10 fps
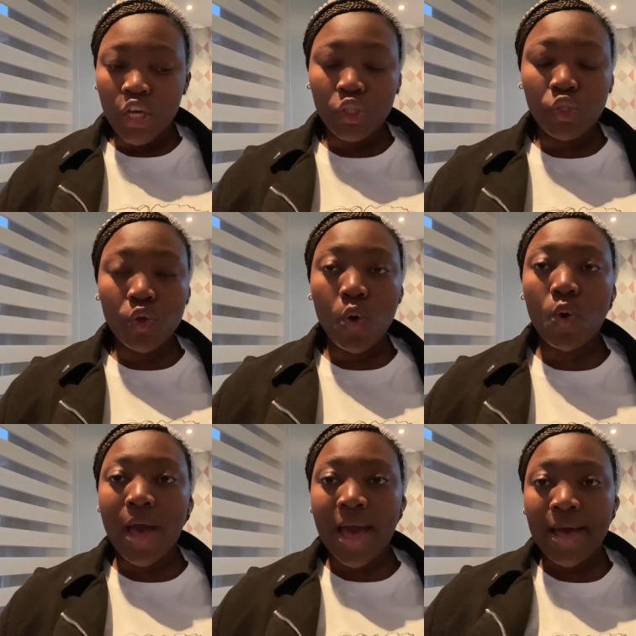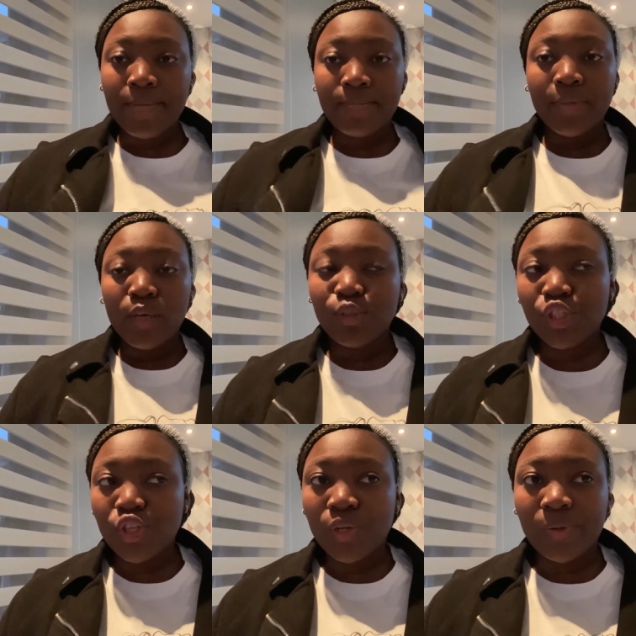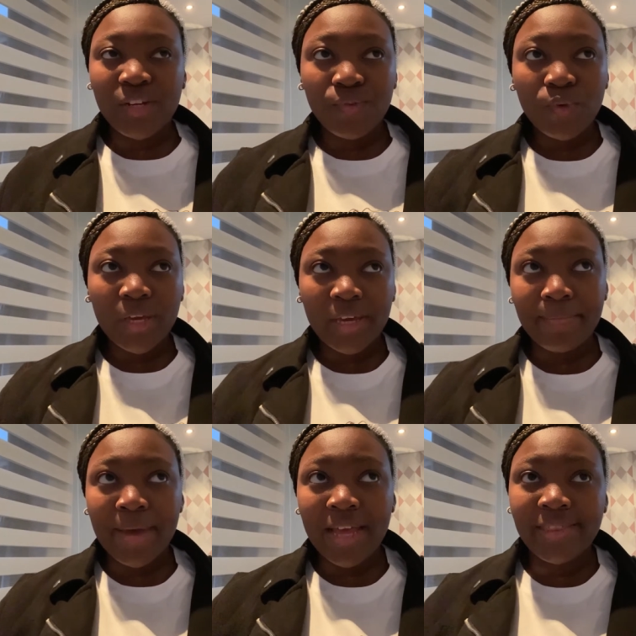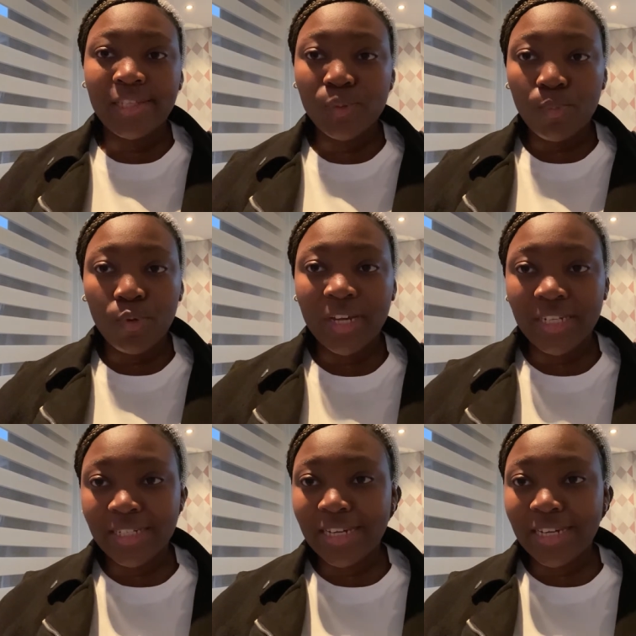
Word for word: So um just gonna wait for him at this point.